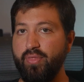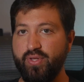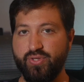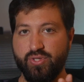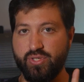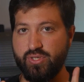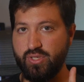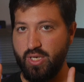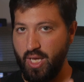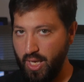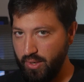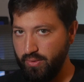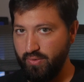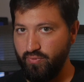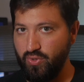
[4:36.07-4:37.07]
This is
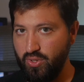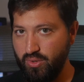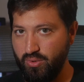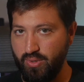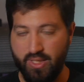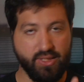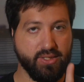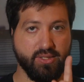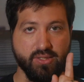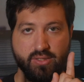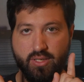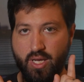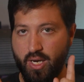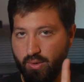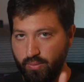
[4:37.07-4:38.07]
not a review and this is
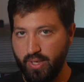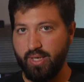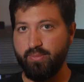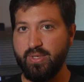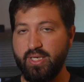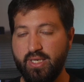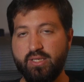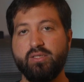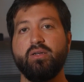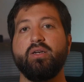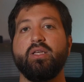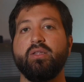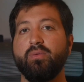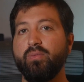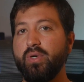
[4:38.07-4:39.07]
not a recommendation
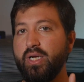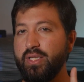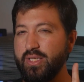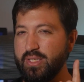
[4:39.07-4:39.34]
on either one.